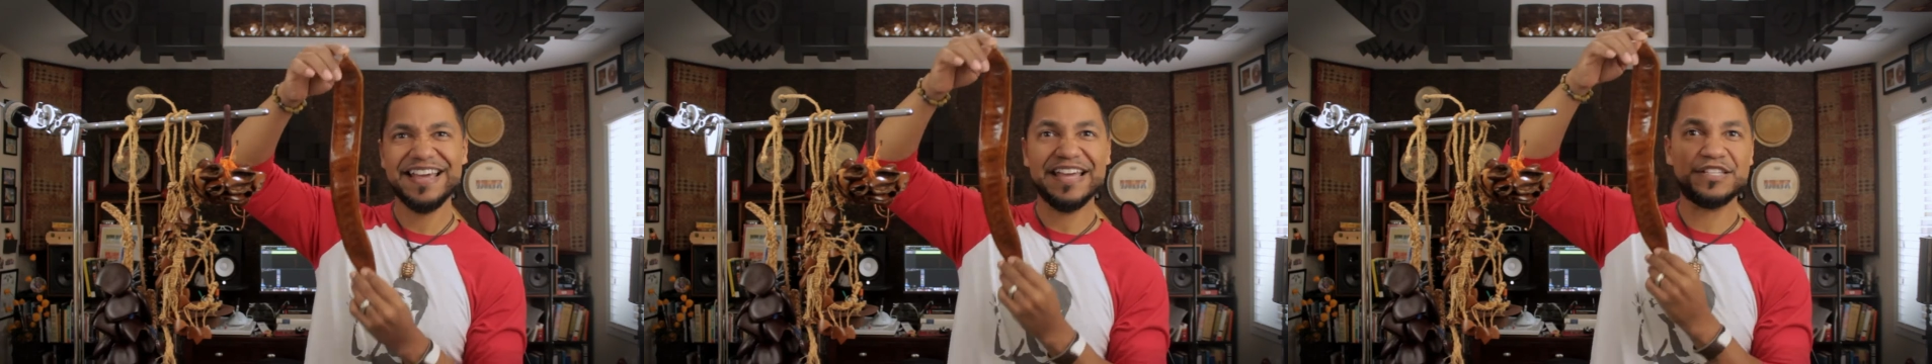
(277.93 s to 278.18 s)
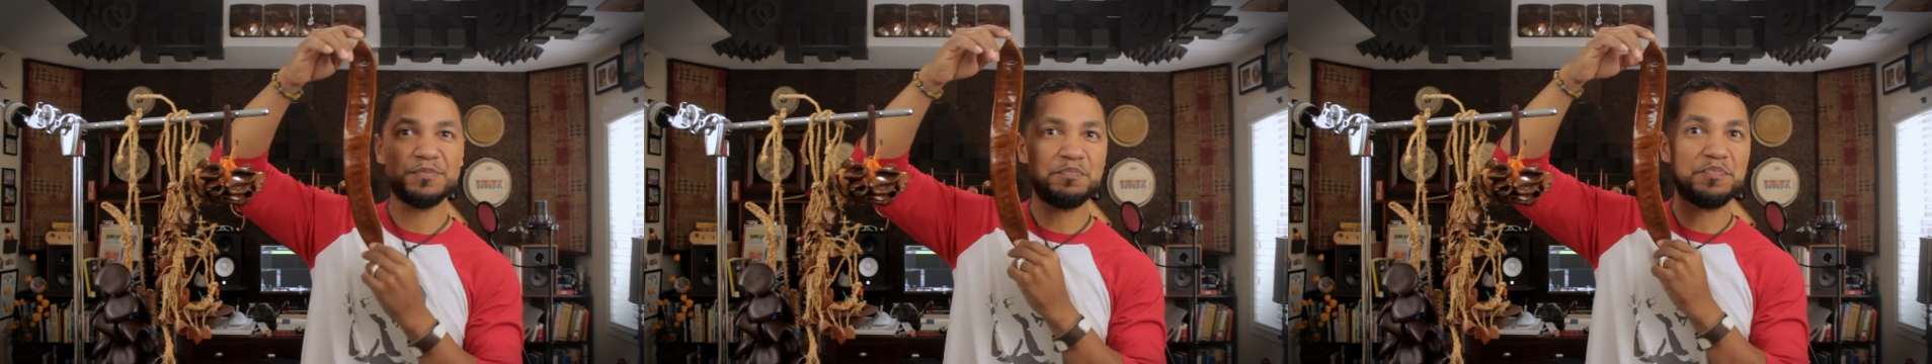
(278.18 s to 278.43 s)

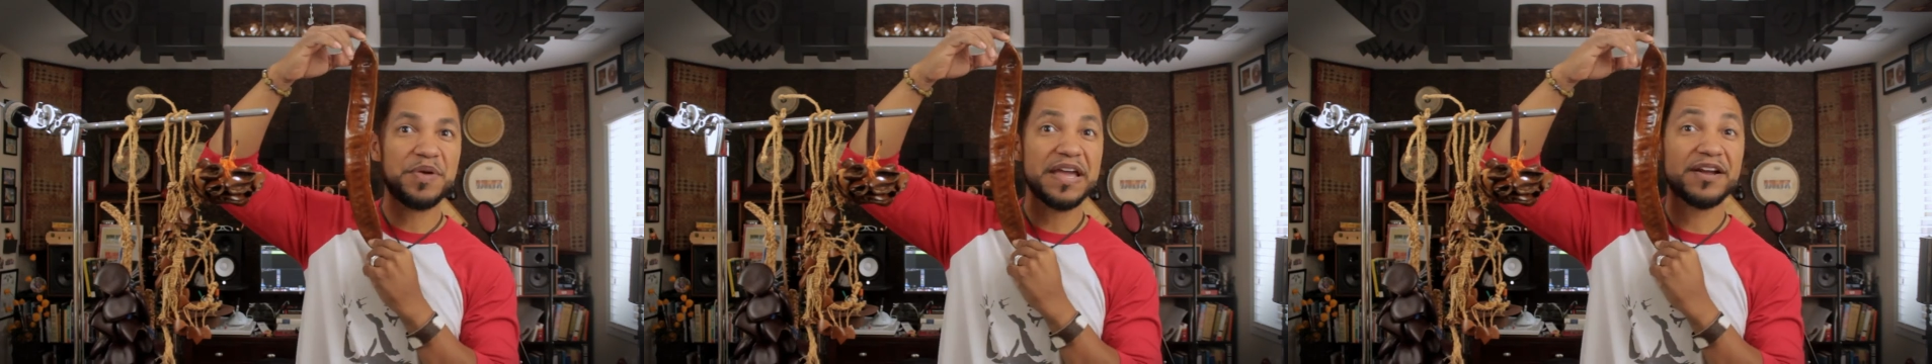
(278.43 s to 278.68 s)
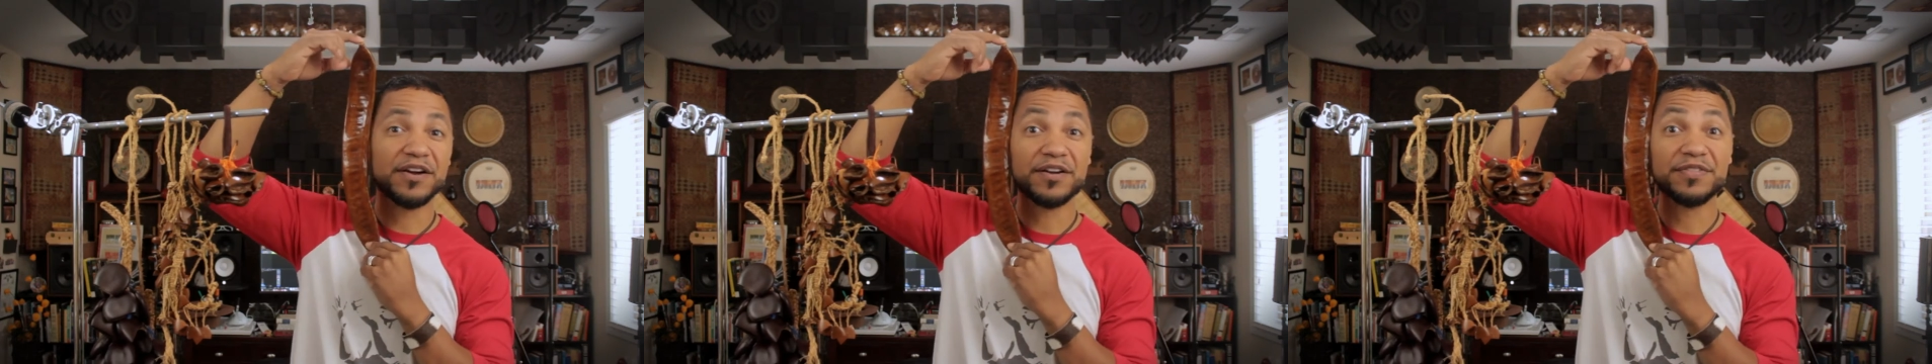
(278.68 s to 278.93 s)
It's
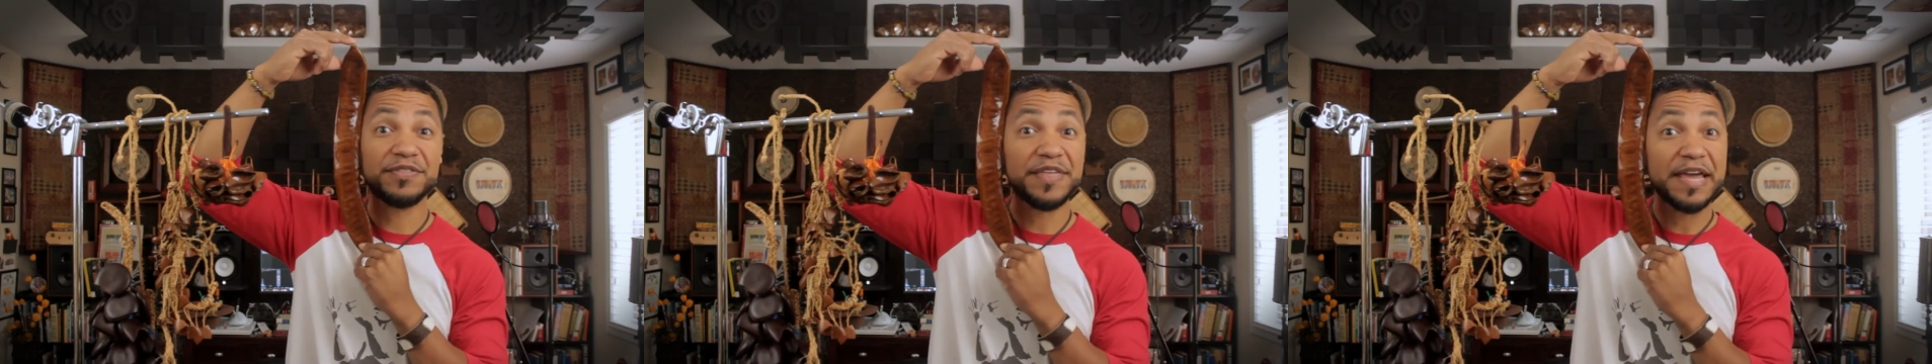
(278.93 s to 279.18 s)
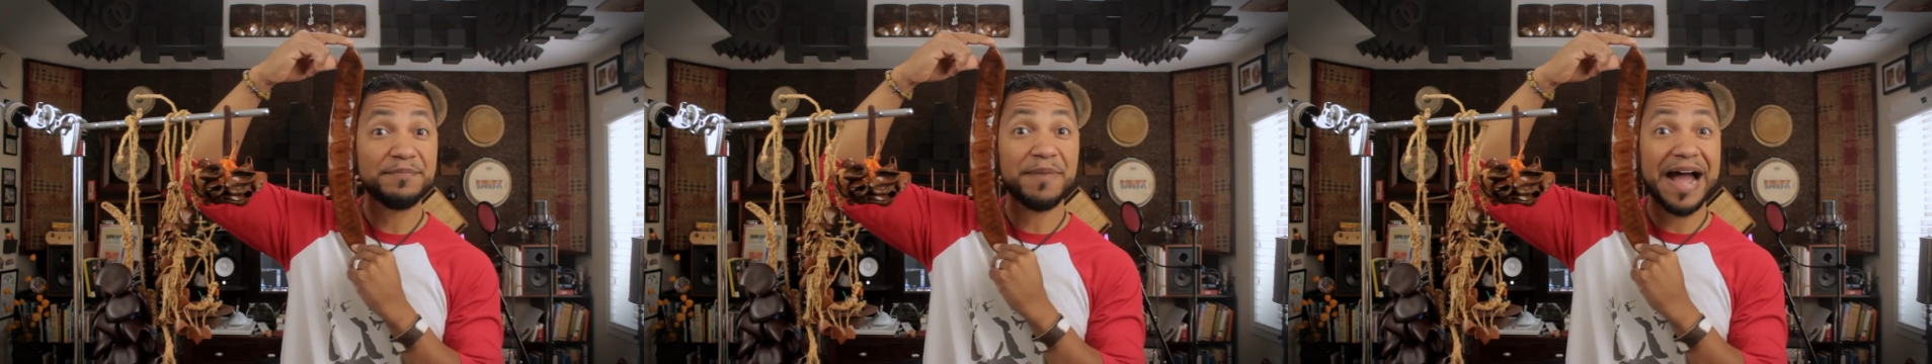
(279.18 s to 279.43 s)
bigger
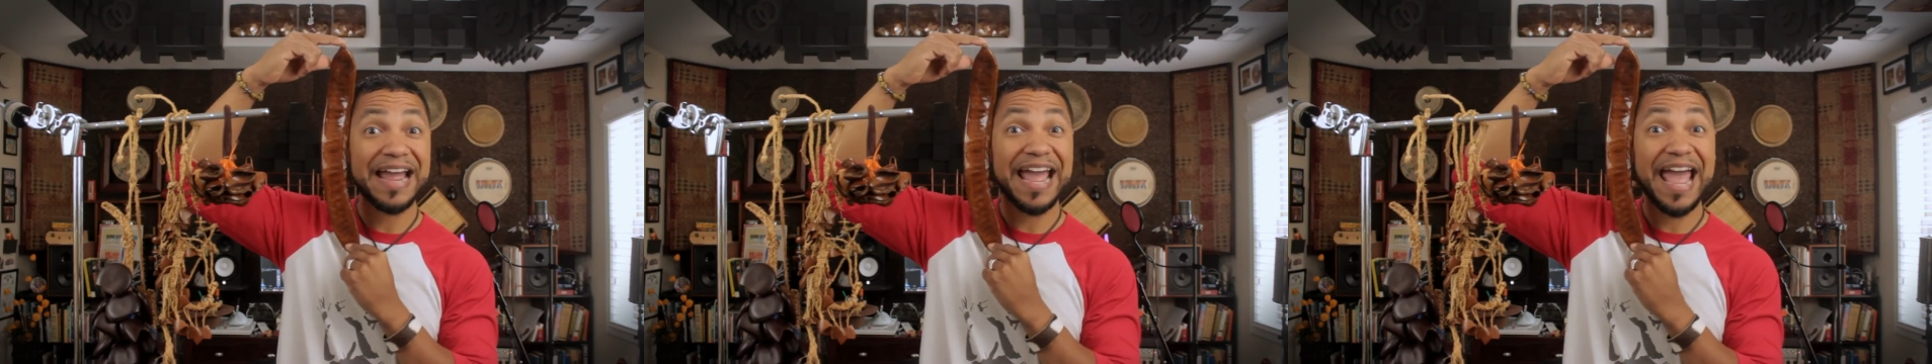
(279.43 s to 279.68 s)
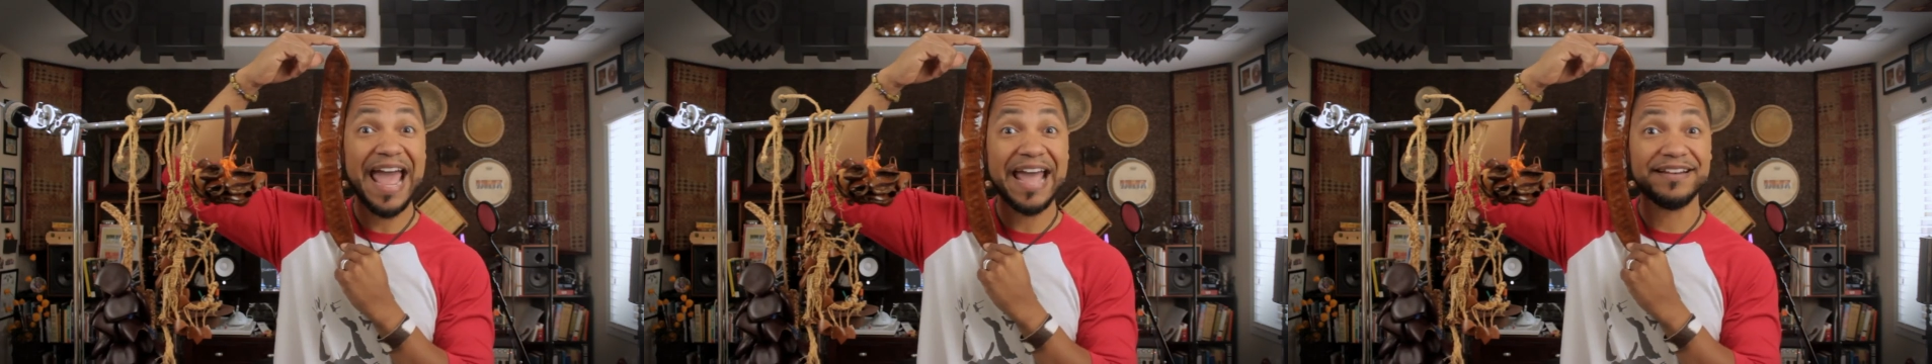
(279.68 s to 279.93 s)
than my
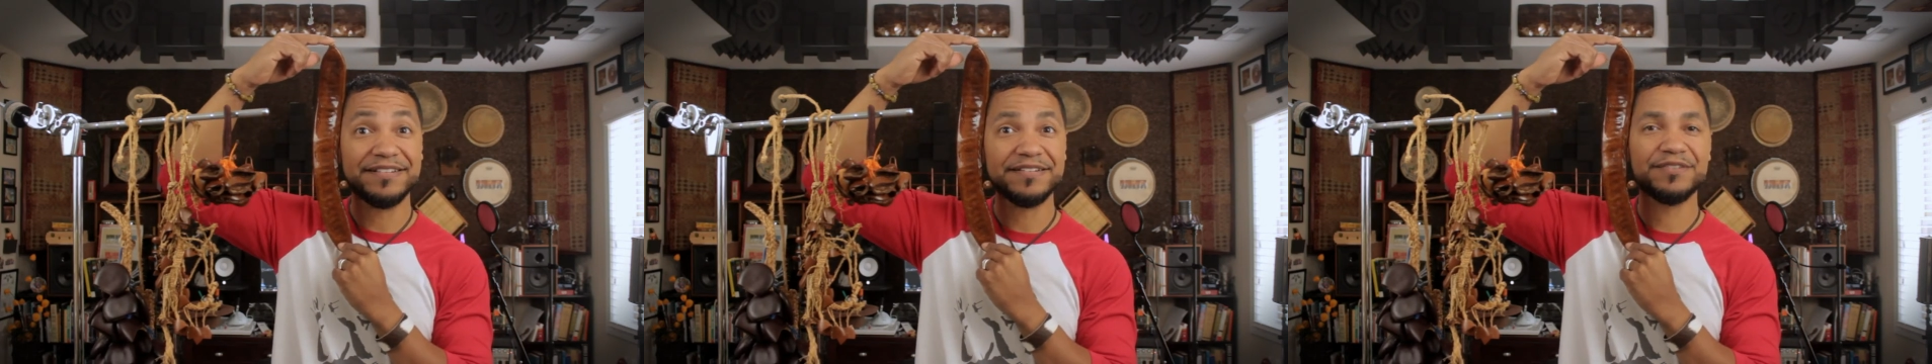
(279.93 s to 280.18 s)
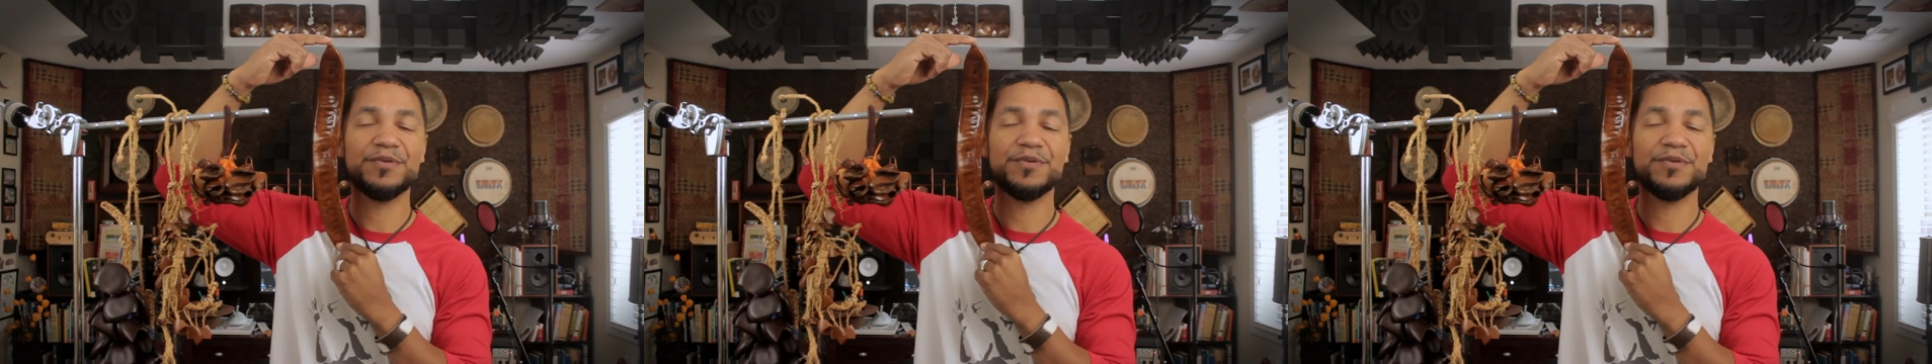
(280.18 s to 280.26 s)
head.